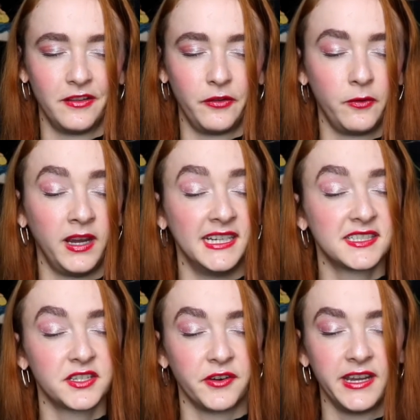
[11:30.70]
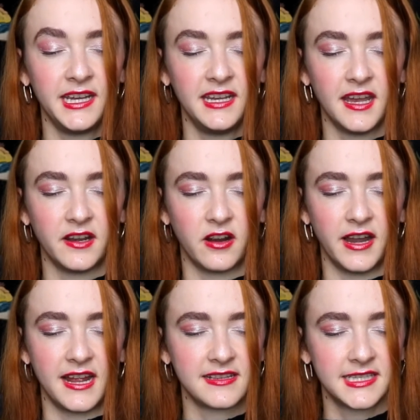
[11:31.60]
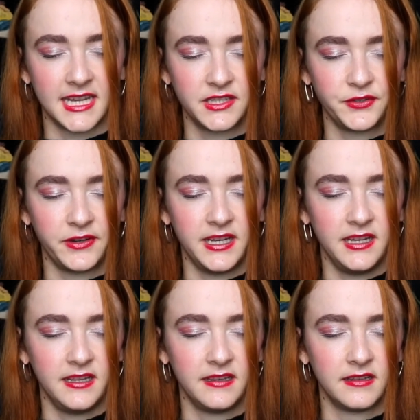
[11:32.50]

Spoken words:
through history and our ancestry.